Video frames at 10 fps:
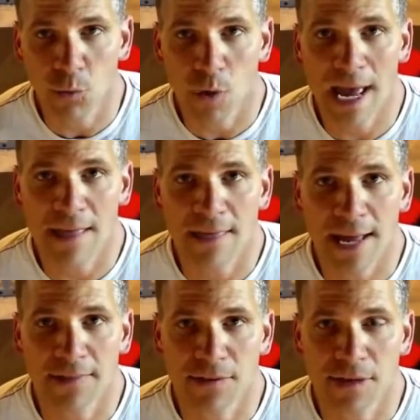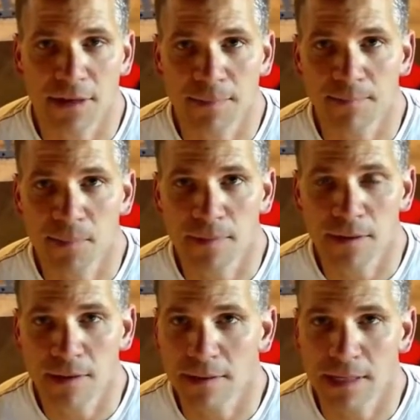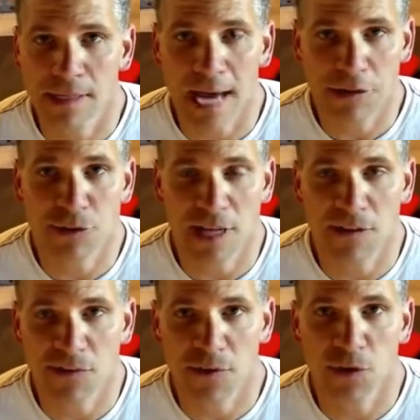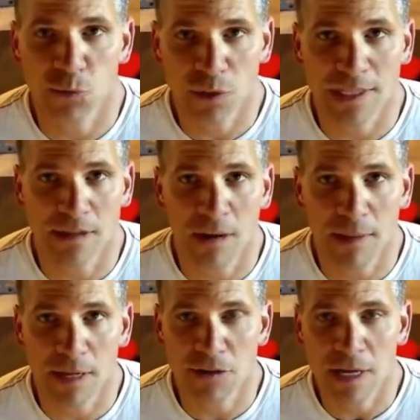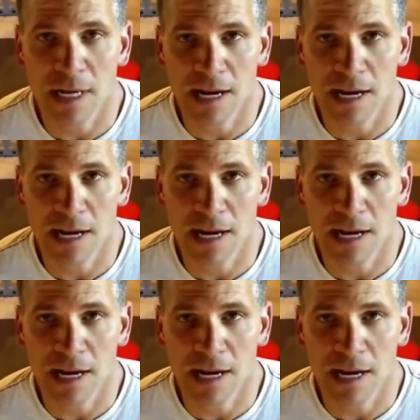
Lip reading: way that the exercise feels with the dumbbells.